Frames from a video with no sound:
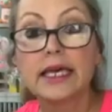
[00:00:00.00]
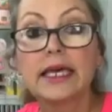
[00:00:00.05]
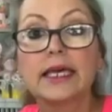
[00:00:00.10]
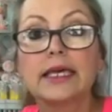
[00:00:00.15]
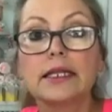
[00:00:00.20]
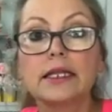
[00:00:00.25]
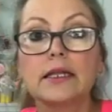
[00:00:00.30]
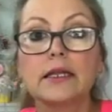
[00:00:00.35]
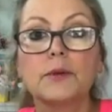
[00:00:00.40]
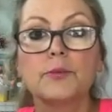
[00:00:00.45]
all
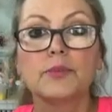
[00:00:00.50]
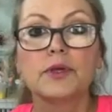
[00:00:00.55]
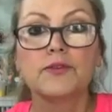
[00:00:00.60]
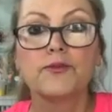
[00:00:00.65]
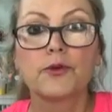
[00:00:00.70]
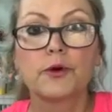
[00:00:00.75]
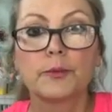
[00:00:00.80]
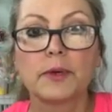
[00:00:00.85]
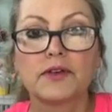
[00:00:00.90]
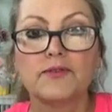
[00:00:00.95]

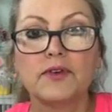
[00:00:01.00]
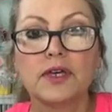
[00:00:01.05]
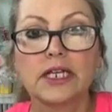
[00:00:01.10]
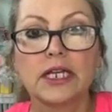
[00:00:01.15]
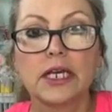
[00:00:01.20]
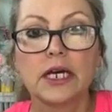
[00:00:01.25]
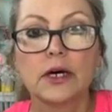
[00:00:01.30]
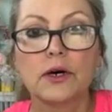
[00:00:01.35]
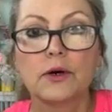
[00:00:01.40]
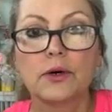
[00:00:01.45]
in before my
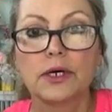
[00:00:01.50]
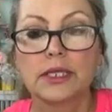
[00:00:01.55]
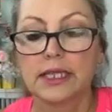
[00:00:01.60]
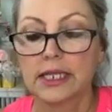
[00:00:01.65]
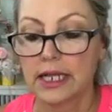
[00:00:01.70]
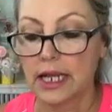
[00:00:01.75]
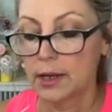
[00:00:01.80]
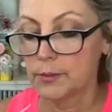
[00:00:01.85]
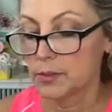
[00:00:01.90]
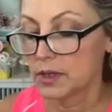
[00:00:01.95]

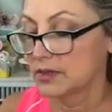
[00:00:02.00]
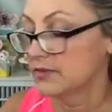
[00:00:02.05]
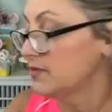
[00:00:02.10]
video, and